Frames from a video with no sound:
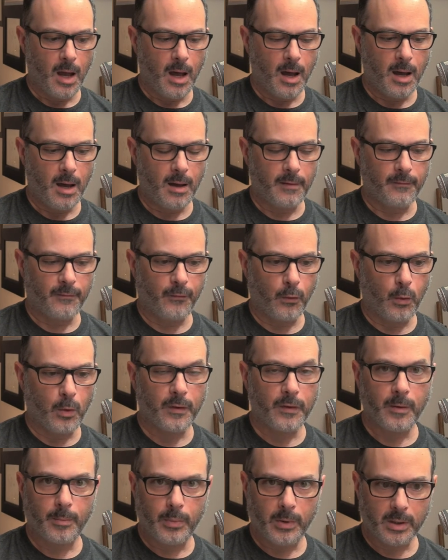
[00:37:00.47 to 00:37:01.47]
uh,
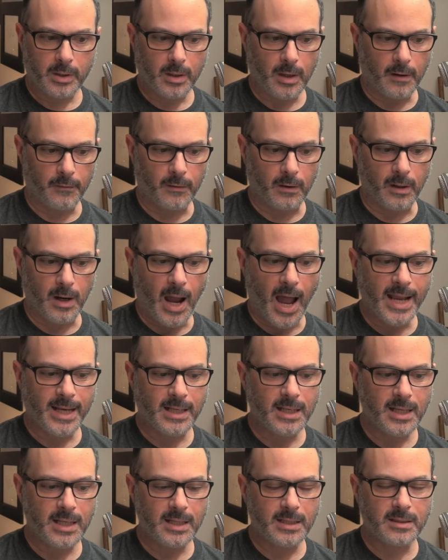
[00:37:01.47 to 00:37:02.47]
for the book cover, I
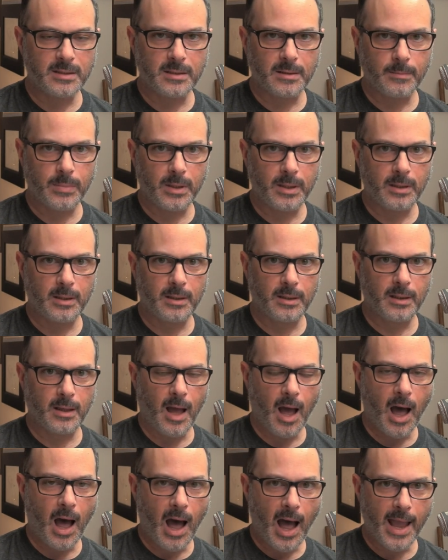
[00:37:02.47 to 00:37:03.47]
need to be
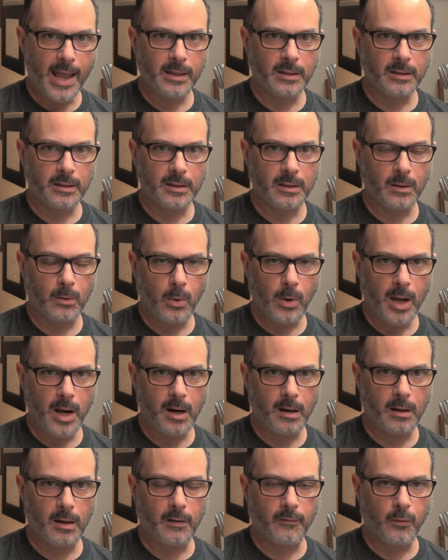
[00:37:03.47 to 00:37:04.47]
highly
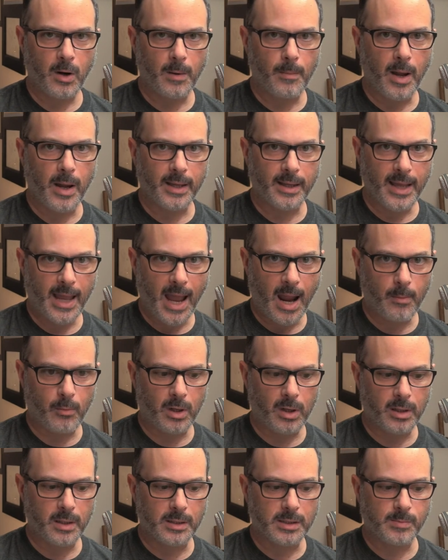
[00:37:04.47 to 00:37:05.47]
aware of where my
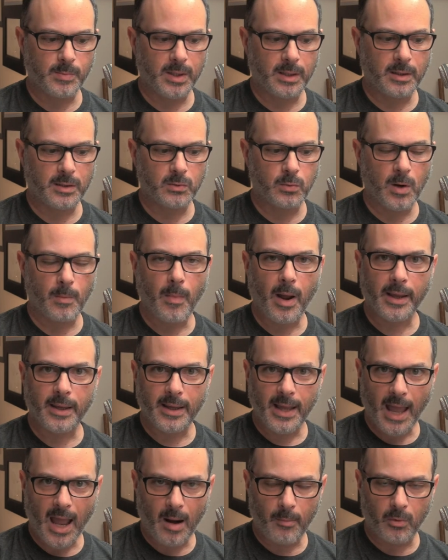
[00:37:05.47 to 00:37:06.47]
camera is because where my
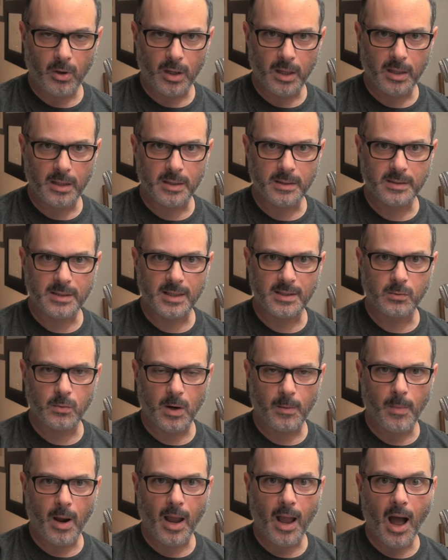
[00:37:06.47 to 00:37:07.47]
camera is is
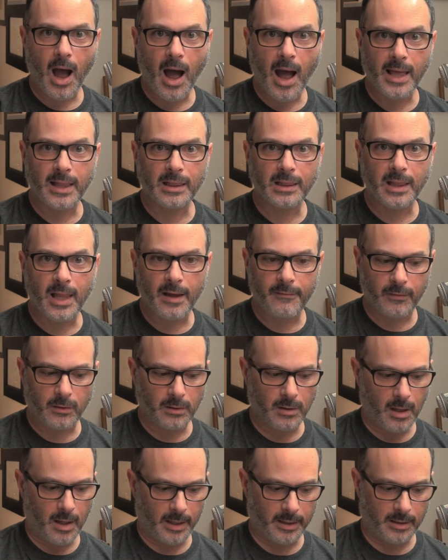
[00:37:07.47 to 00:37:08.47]
where my eye
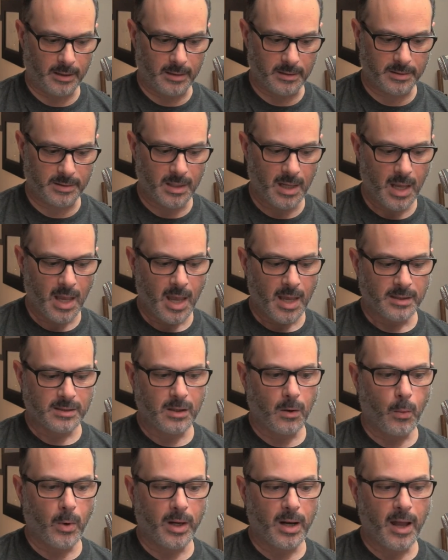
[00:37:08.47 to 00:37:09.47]
level line is.
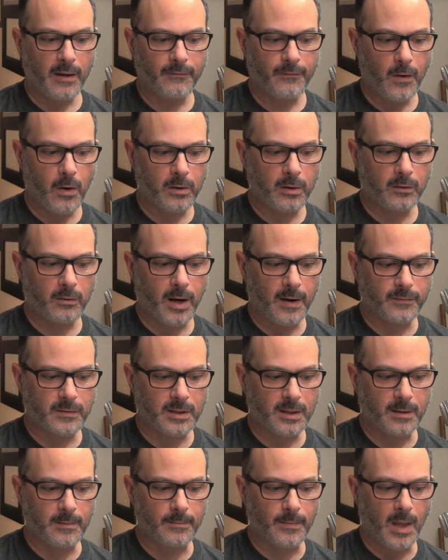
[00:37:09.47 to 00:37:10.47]
So when I
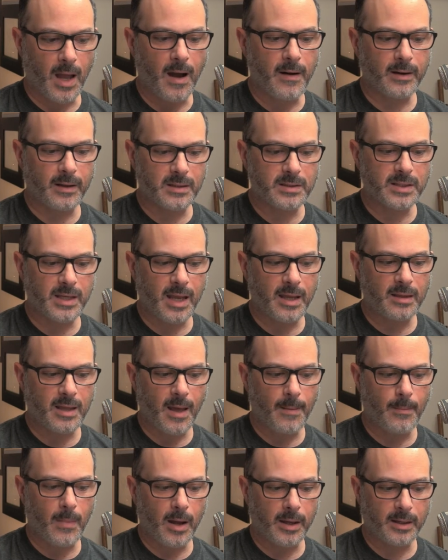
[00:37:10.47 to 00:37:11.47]
photographed him, I'm going to say
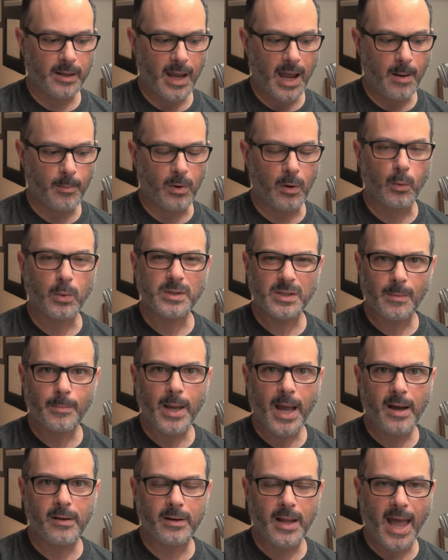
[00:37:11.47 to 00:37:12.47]
that my camera was
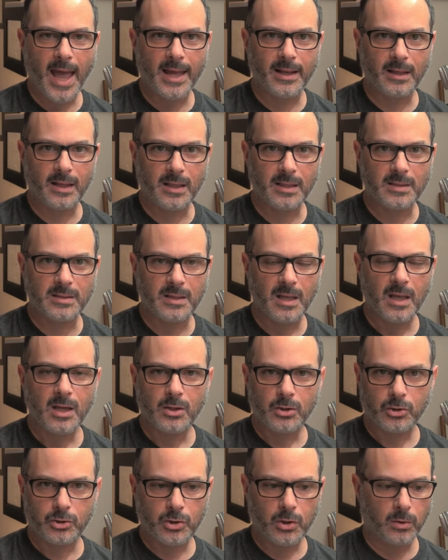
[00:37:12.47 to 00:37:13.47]
about at his
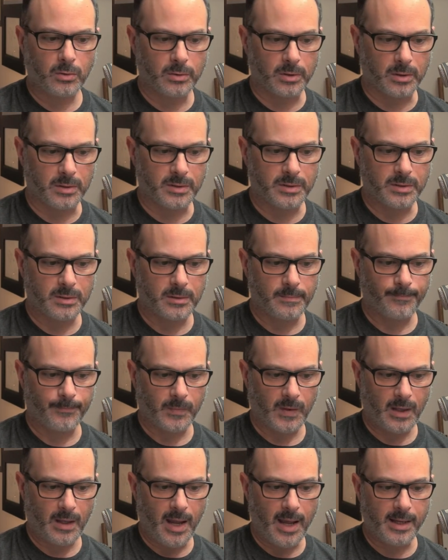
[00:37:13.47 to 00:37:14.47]
shoulders.
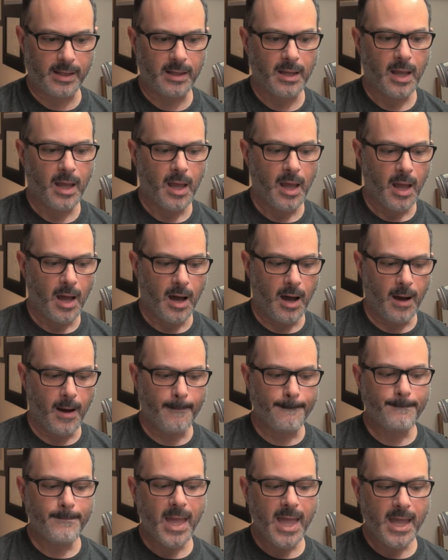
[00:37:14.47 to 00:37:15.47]
Okay.
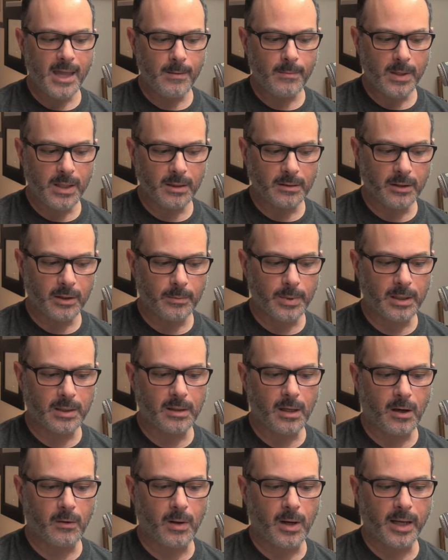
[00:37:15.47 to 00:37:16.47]
Uh, maybe a little bit
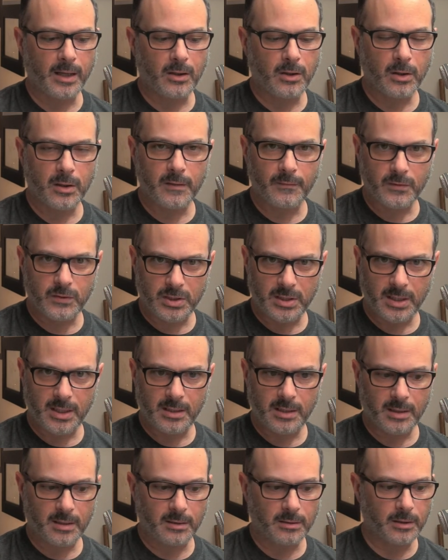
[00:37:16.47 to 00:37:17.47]
lower. I could have
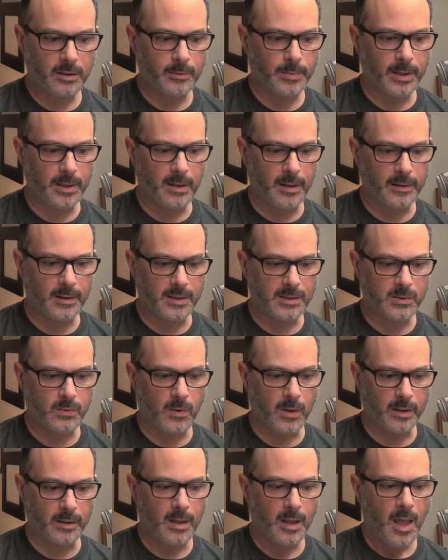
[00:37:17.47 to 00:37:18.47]
cheated a little bit on this
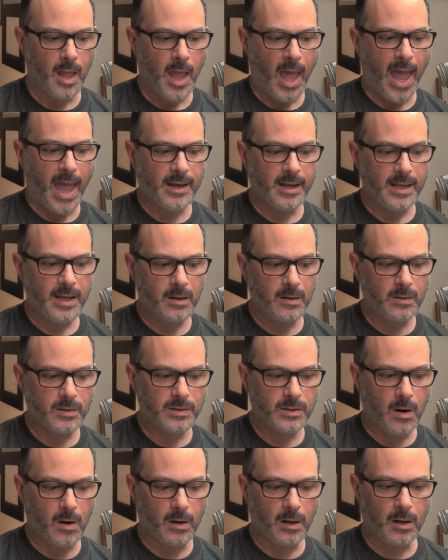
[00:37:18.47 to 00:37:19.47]
one. And
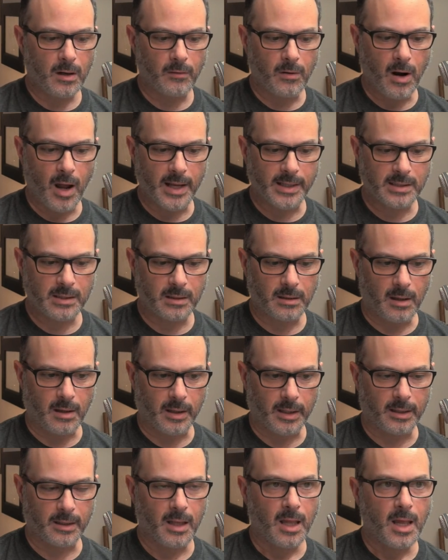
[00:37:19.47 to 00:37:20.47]
here's our horizon
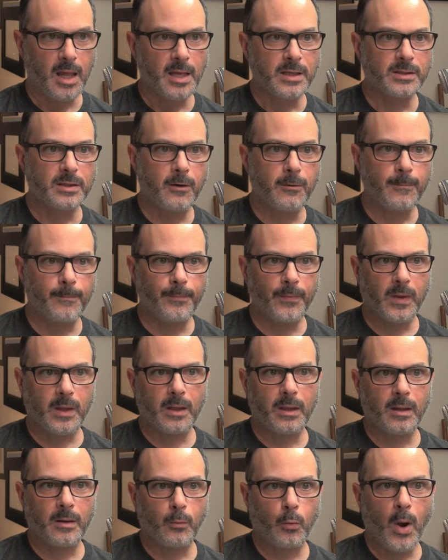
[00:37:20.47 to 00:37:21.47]
line. So
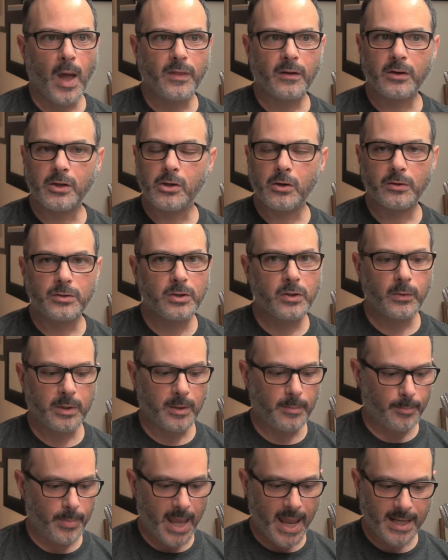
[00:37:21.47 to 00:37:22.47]
whether you're
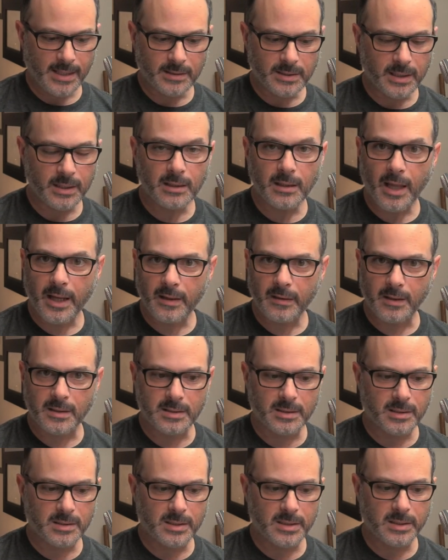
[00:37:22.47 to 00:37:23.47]
doing a painting like
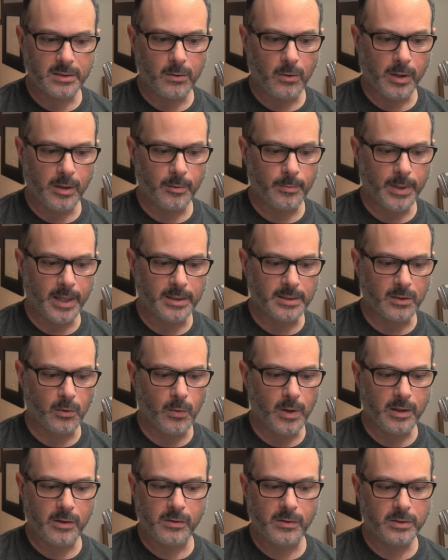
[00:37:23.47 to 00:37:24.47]
this, this is an oil painting,
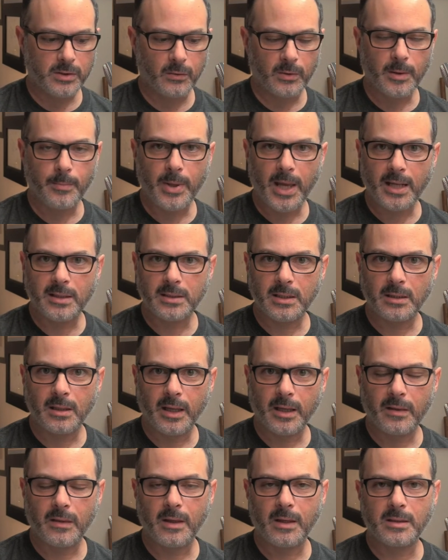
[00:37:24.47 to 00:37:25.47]
whether you're doing a painting
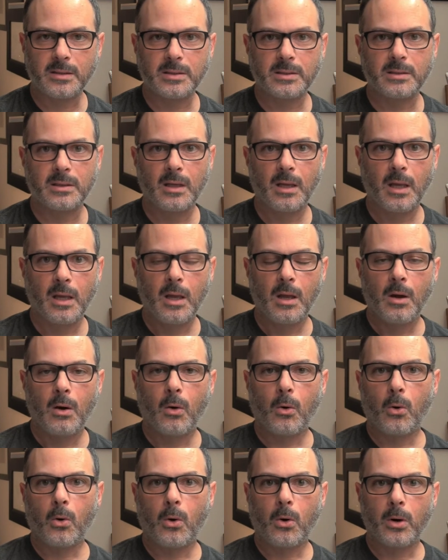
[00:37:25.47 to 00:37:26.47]
like this
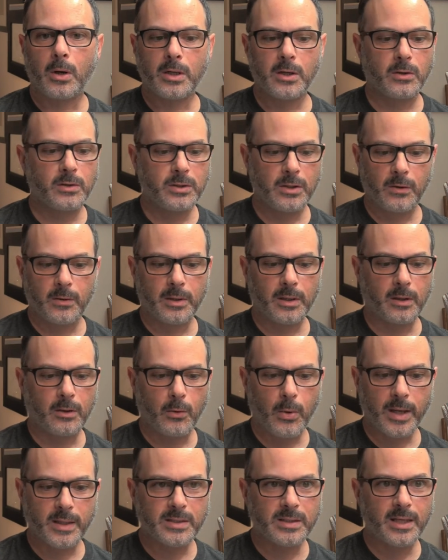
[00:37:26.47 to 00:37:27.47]
or you're doing a
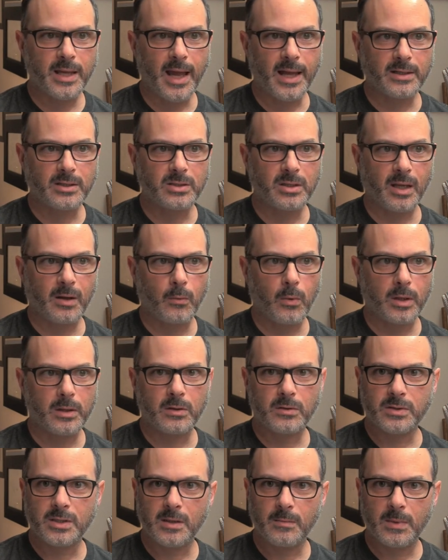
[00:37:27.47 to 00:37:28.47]
quick sketch like what
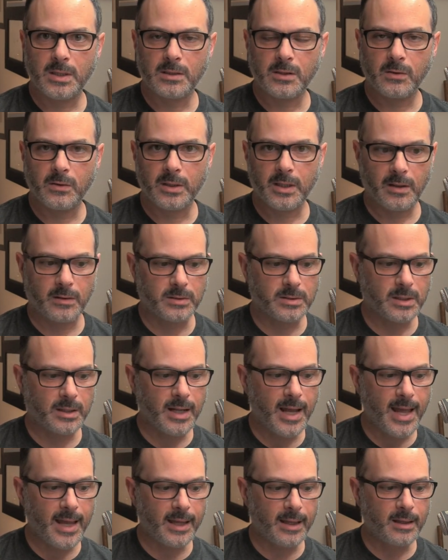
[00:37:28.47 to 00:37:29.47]
you're seeing me doing here
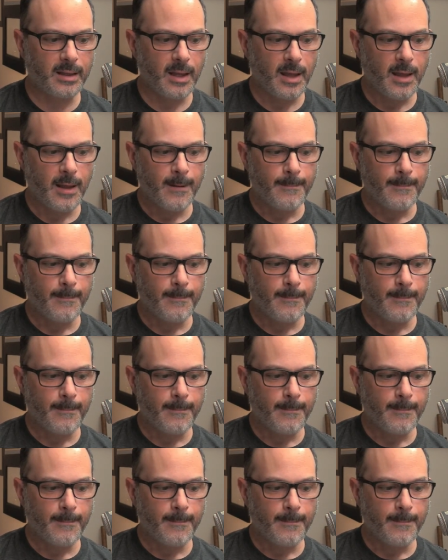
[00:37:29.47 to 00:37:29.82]
today,